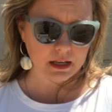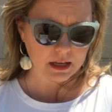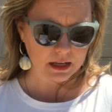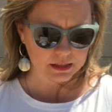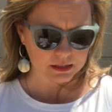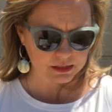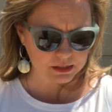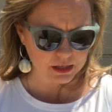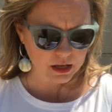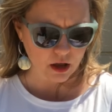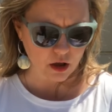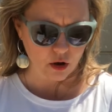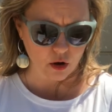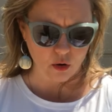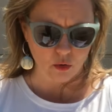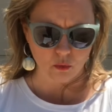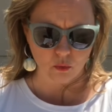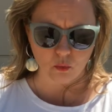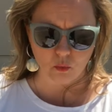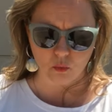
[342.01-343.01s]
And
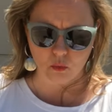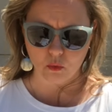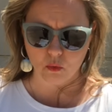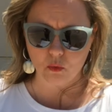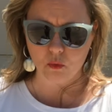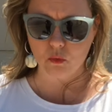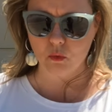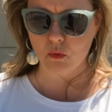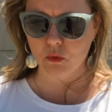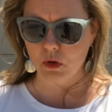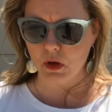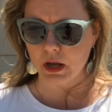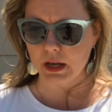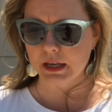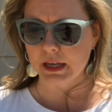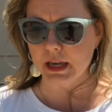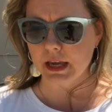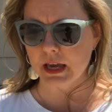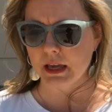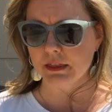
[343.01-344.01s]
so,
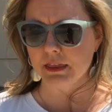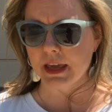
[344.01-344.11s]
again,